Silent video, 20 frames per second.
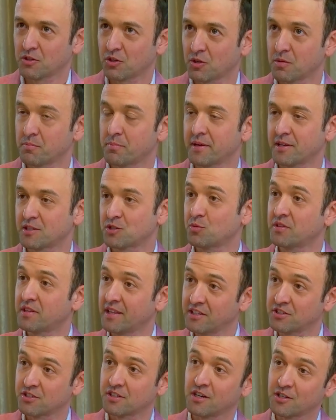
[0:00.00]
competes with
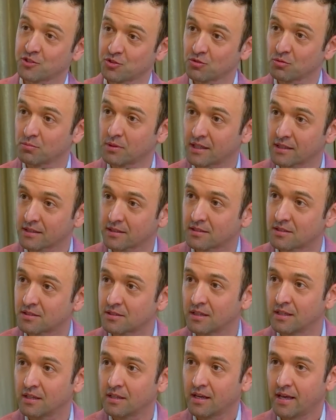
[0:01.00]
international
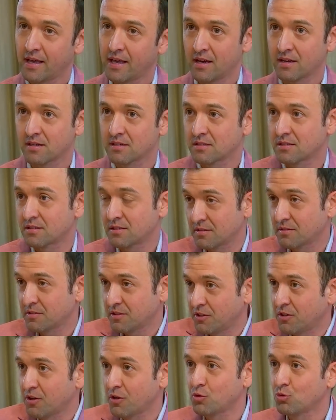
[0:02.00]
markets, how does
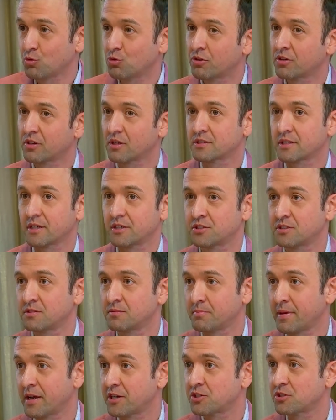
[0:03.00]
your
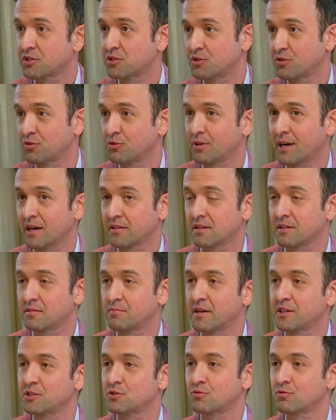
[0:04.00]
organisation match to other
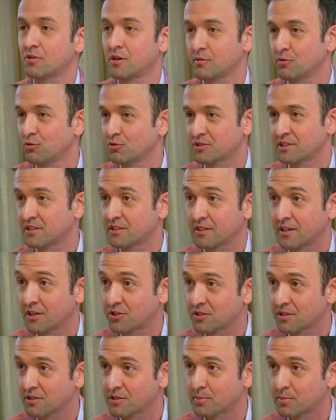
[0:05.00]
major rivals
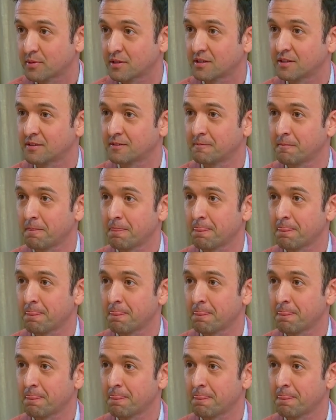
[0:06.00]
internationally speaking?